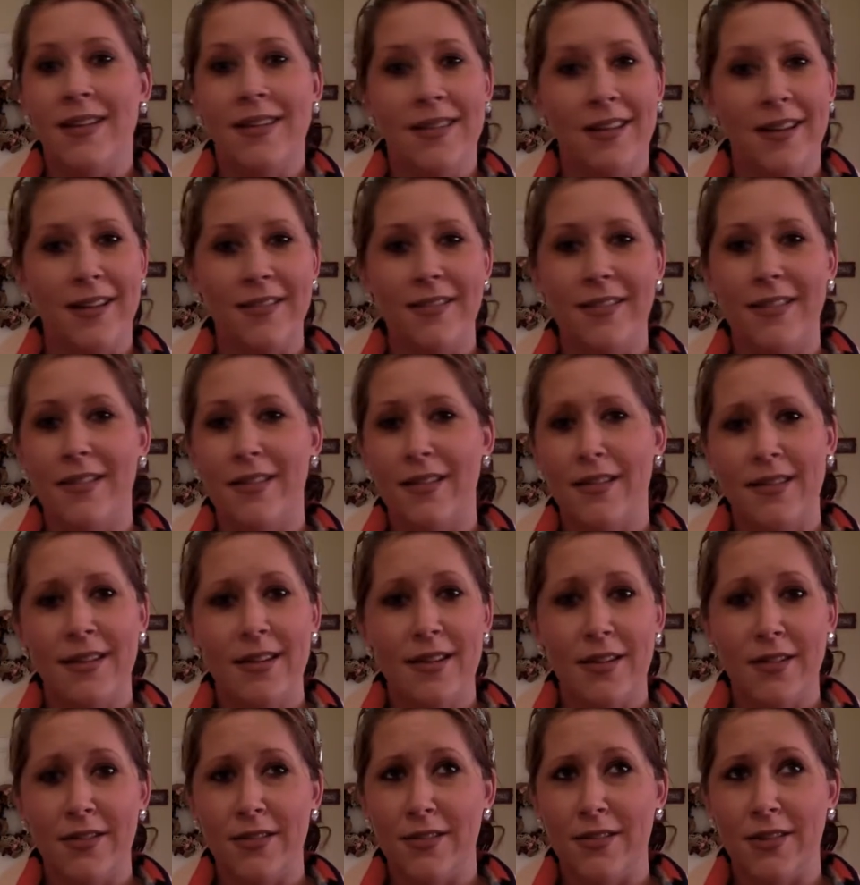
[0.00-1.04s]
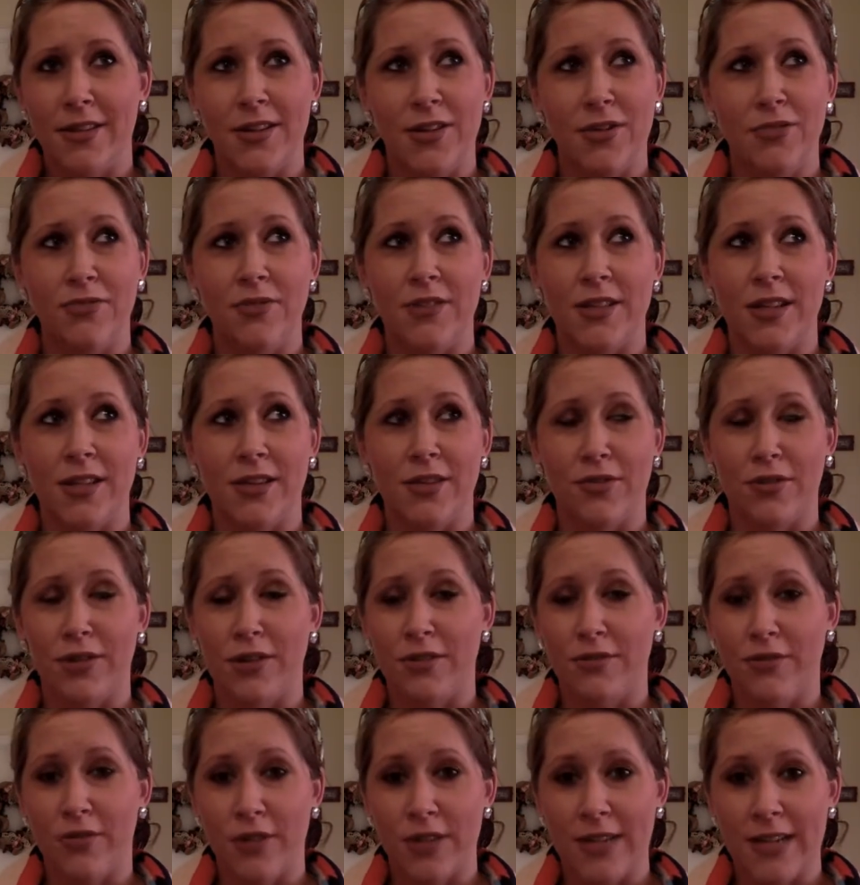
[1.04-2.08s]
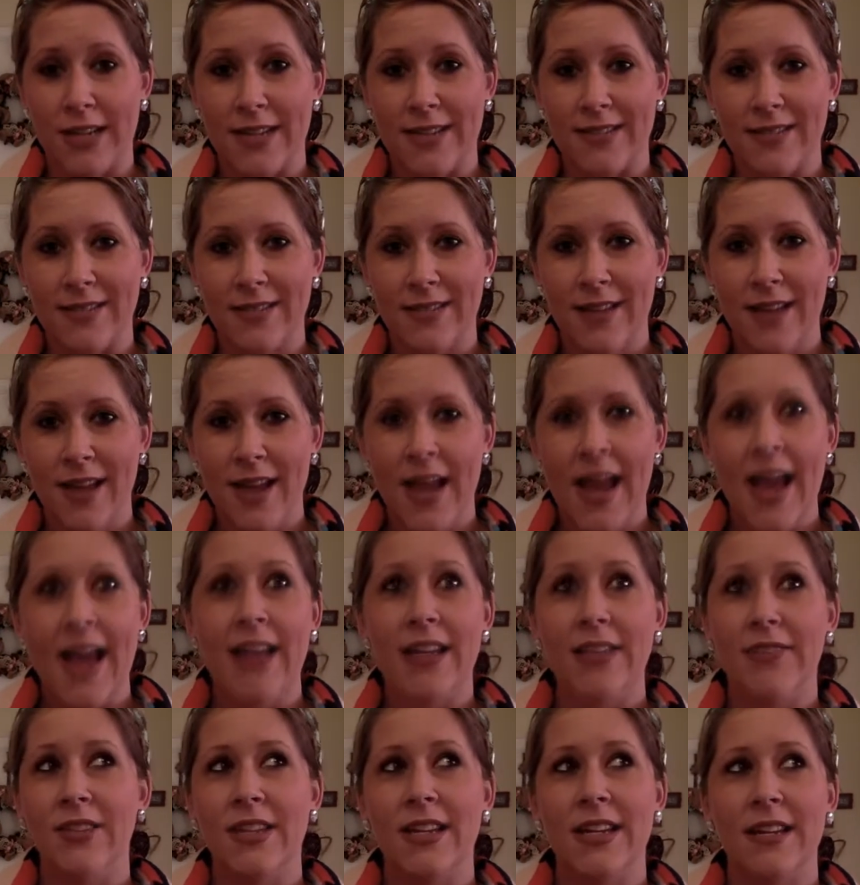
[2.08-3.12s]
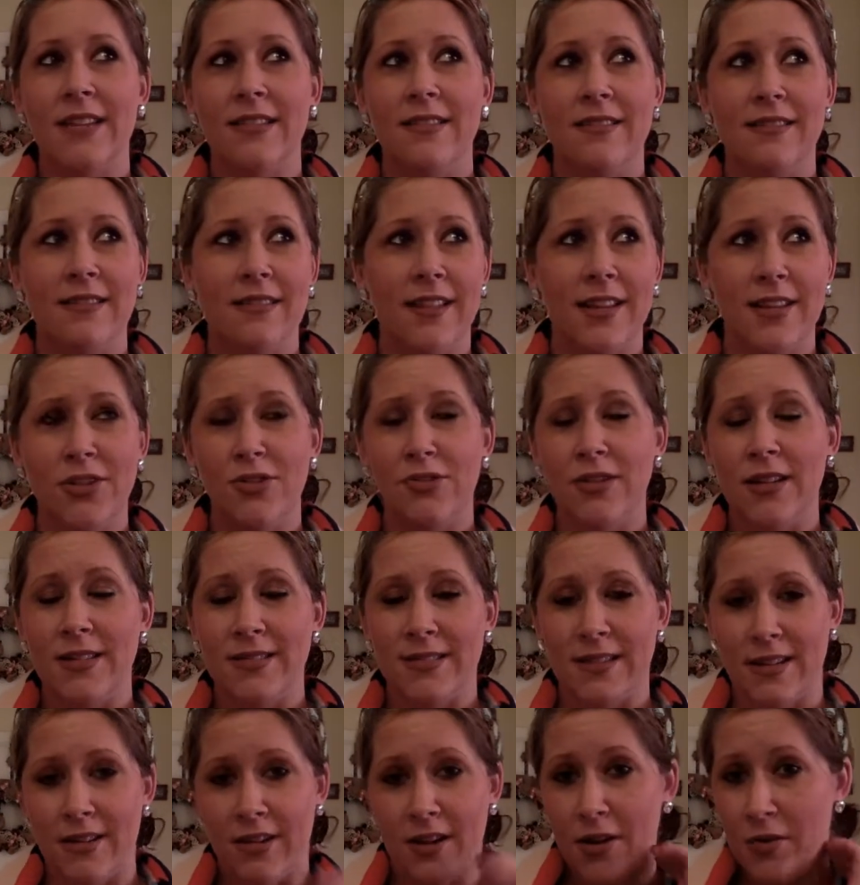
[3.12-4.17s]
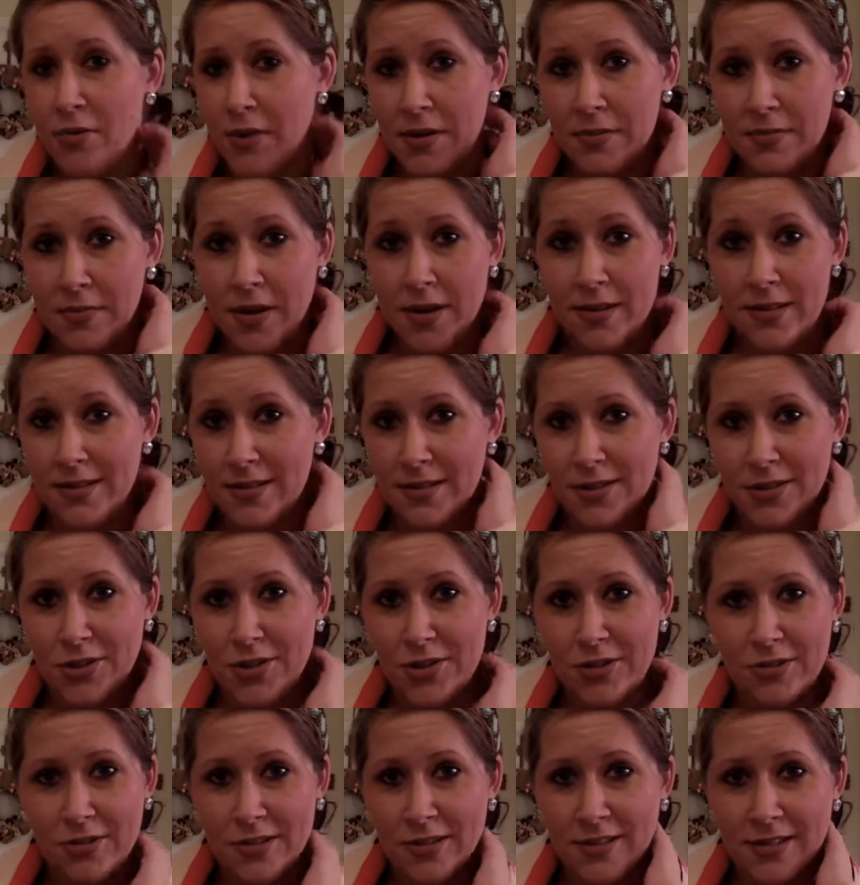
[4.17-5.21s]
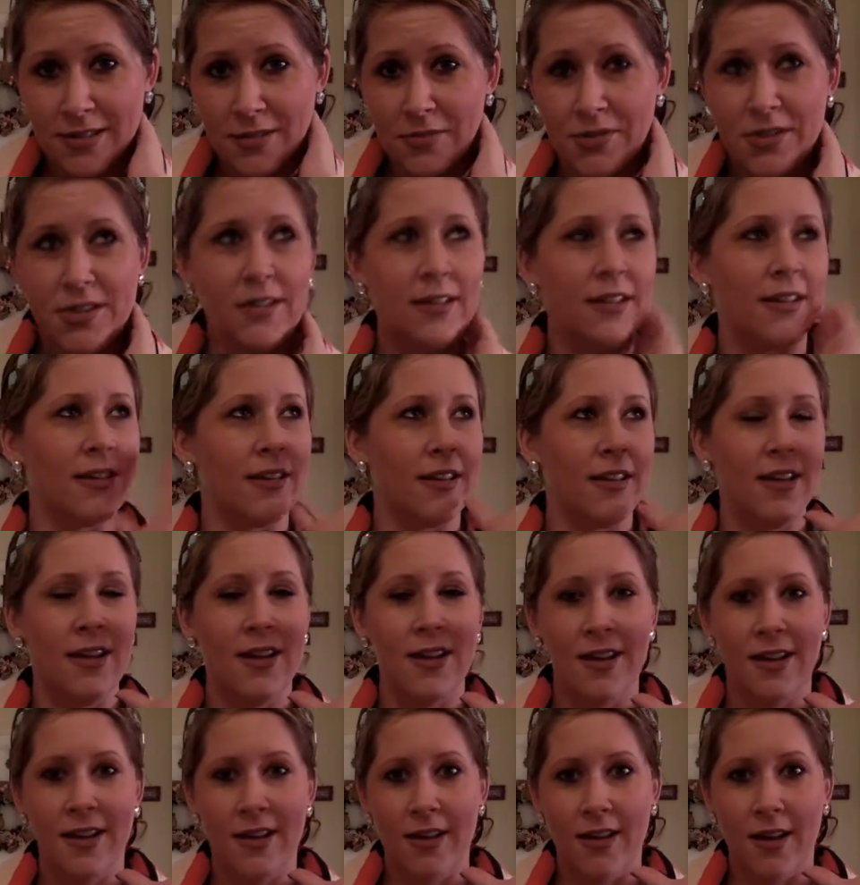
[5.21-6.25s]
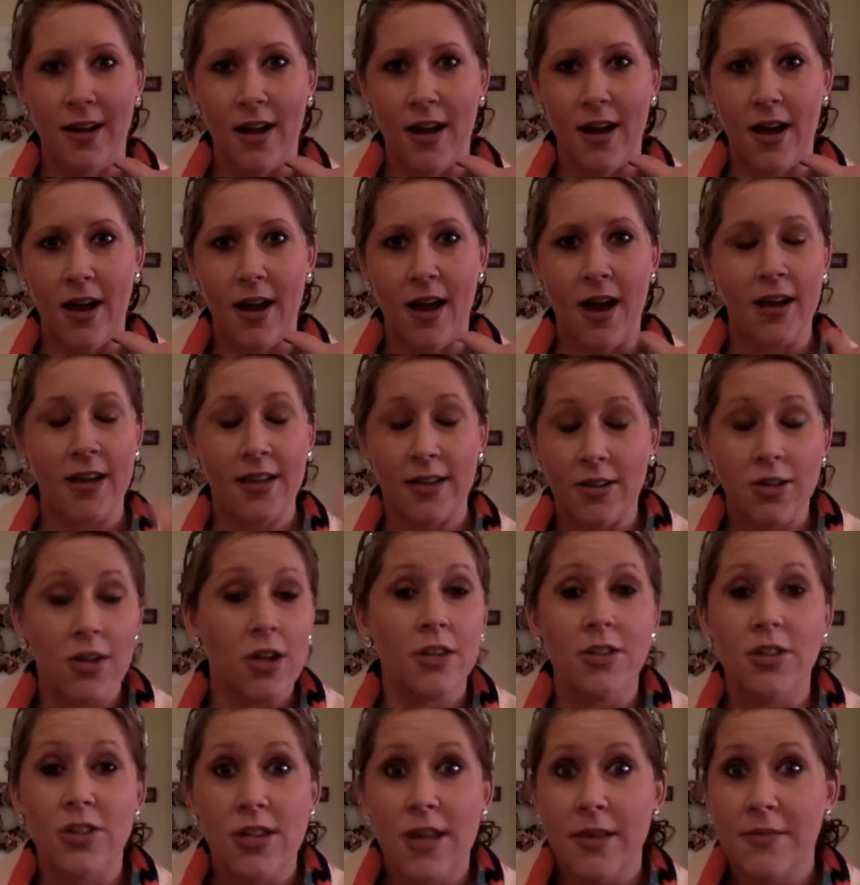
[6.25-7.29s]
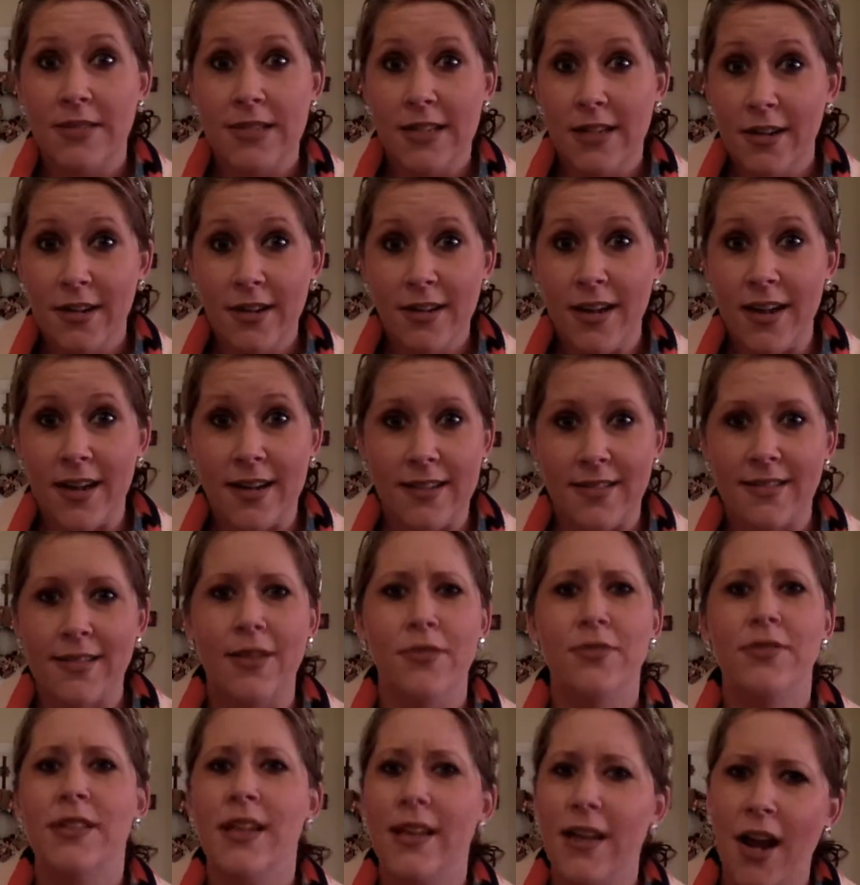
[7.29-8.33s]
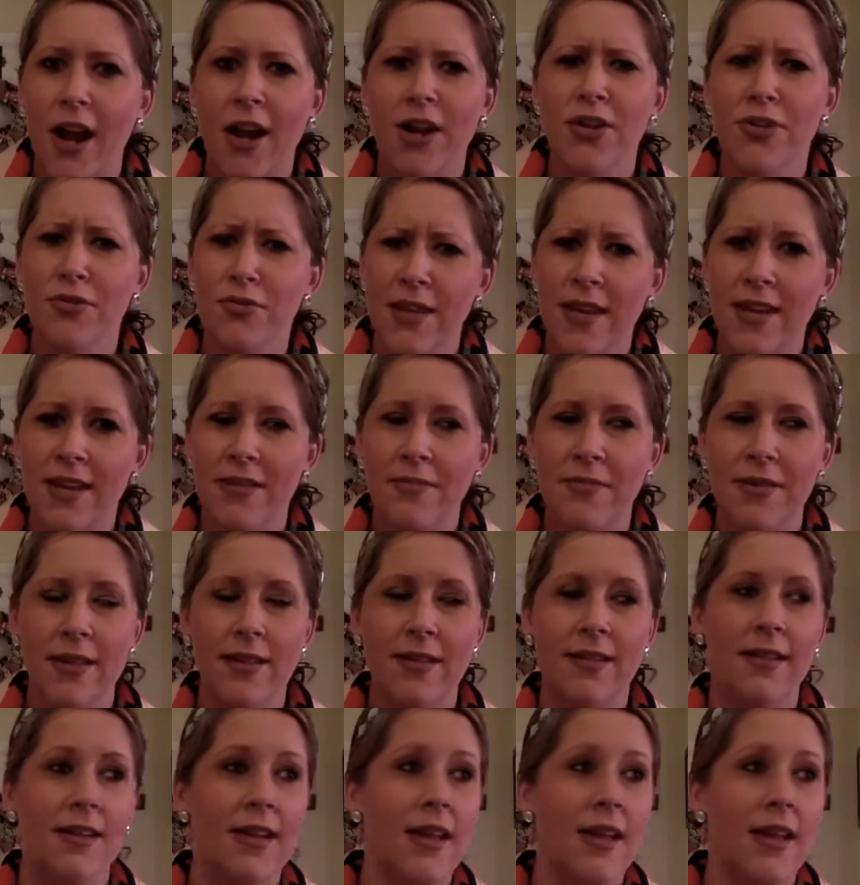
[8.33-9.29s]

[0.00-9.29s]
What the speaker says: I think I like used like 3 or 4 tests, and even then, like 2 days later, I went and bought a digital because I was still like, I just kept staring at it because I was like, are you kidding me?